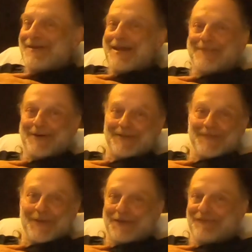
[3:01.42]
sad about
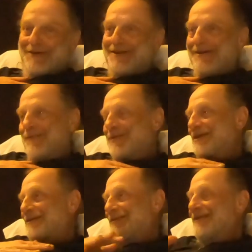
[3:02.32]
the missing video,
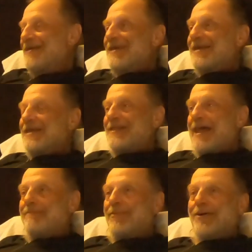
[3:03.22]
because
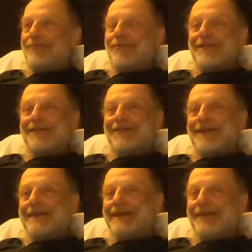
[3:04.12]
that bird was
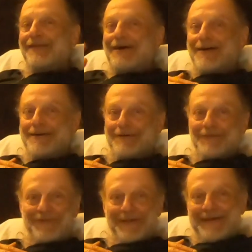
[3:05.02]
singing his heart
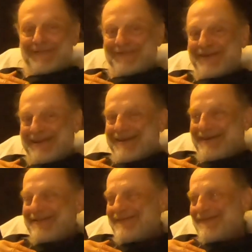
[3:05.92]
out for that
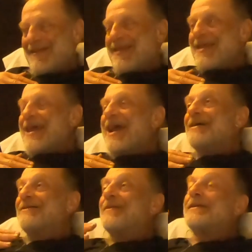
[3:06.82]
video.
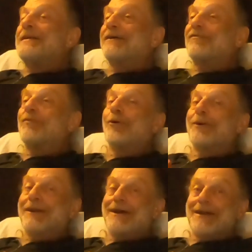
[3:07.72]
And then the next
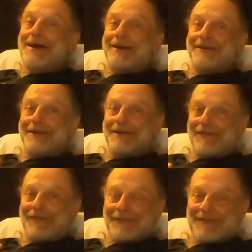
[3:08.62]
morning I got a
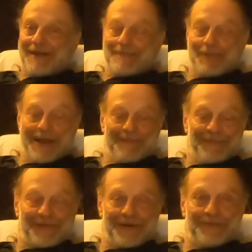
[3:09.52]
nice
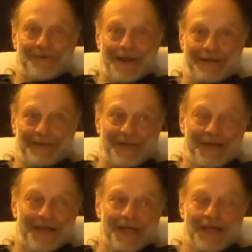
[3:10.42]
time-lapse sunrise.
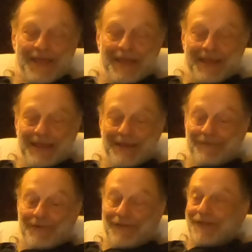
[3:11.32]
It
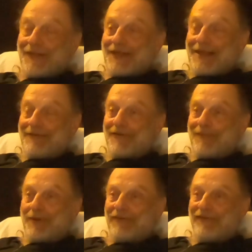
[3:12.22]
was a
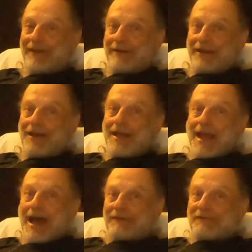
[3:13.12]
beautiful area.
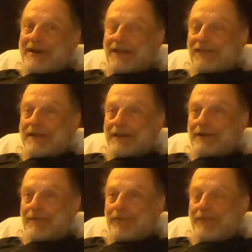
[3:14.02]
I'll try to sneak a
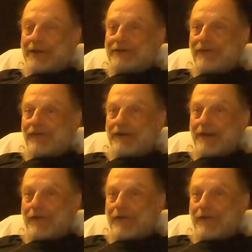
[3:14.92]
couple pictures in